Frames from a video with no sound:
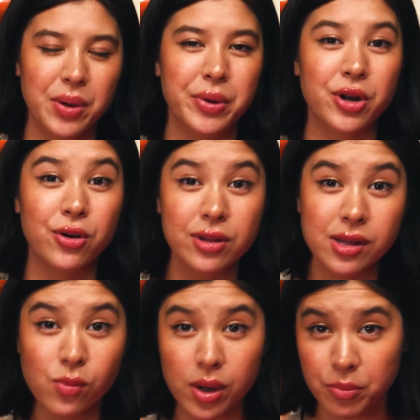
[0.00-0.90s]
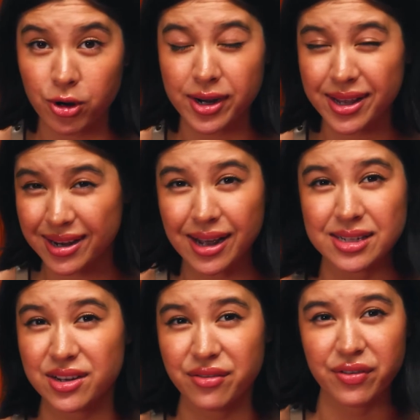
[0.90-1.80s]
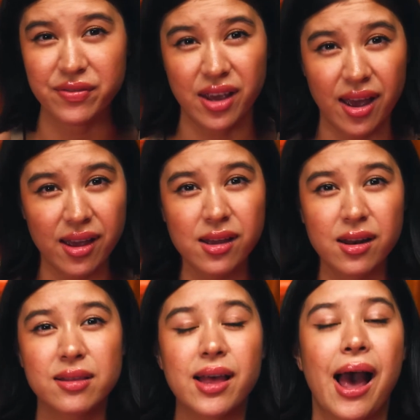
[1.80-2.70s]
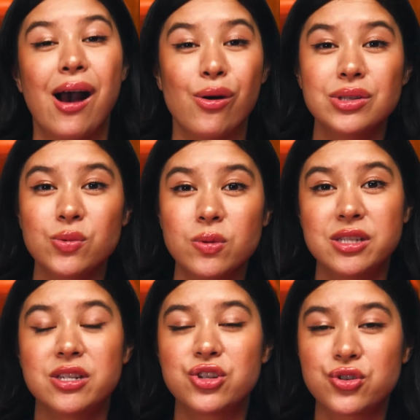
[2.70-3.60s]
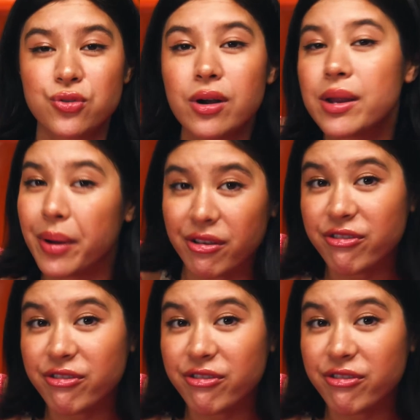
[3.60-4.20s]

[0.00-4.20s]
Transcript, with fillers: But early one morning in 1958, the house was destroyed by